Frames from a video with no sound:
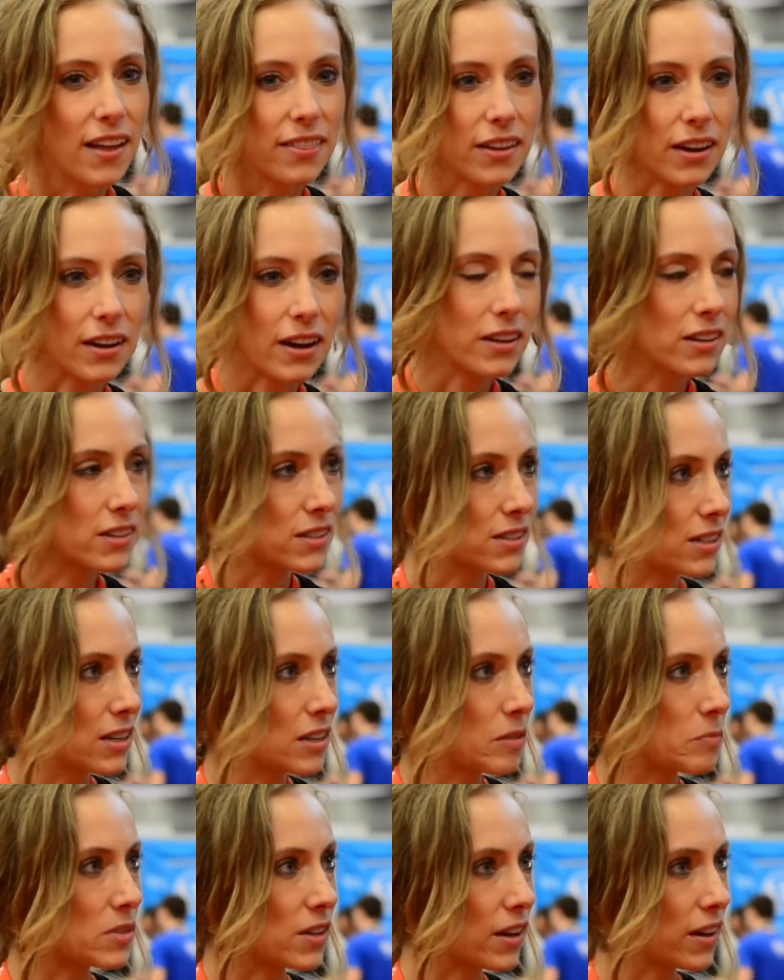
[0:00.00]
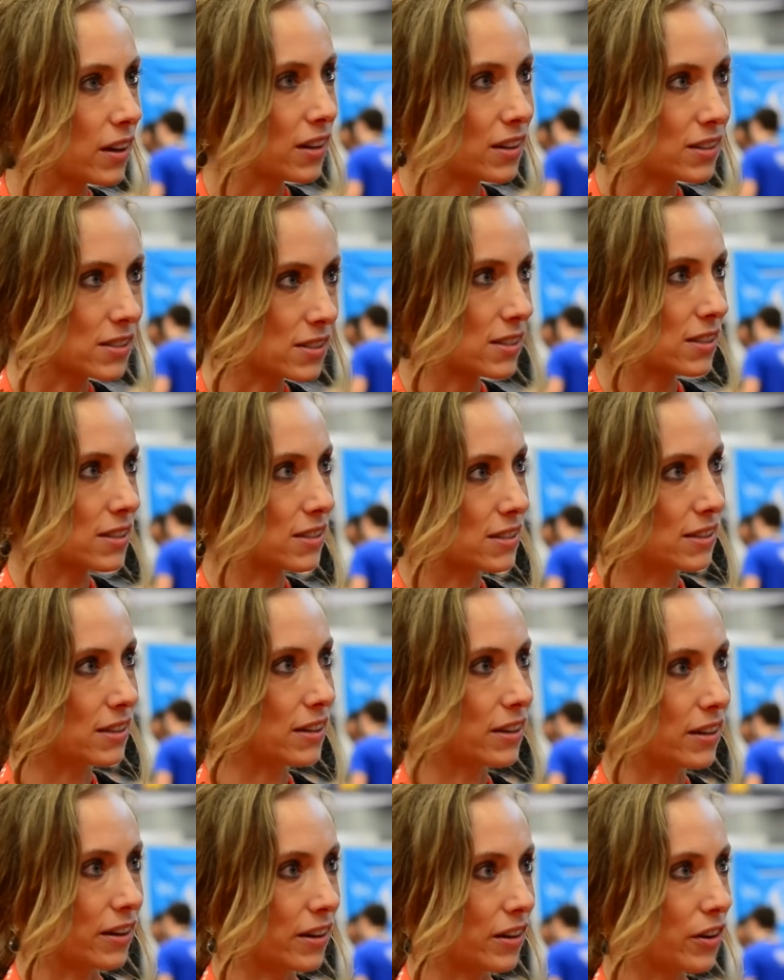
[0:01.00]
That kind of seems like
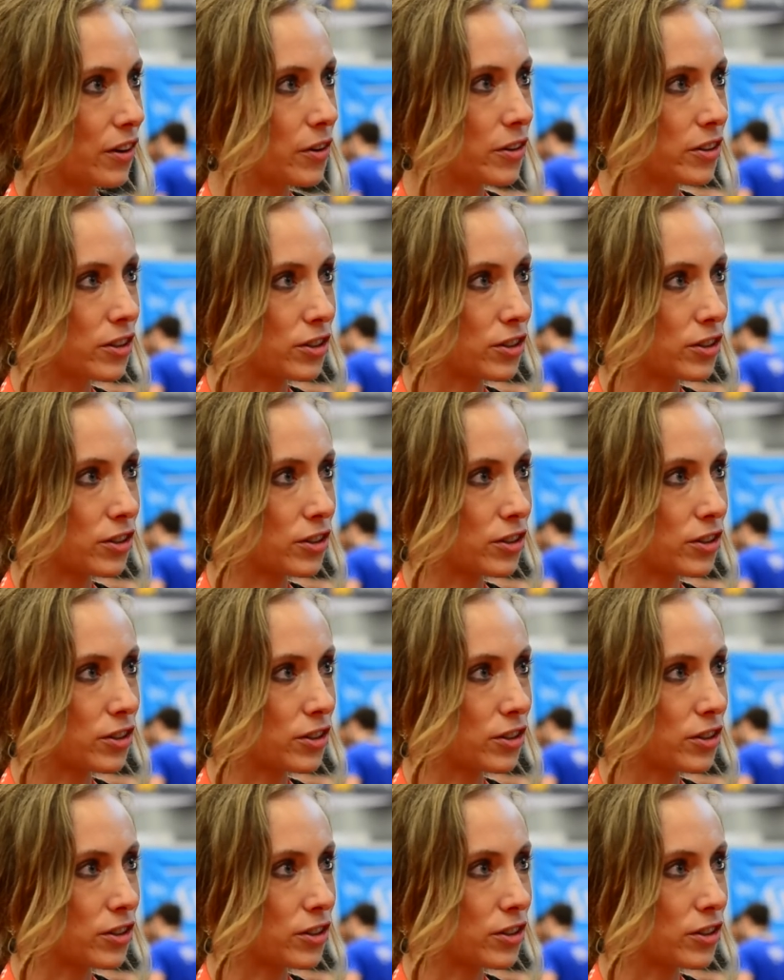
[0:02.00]
insincere.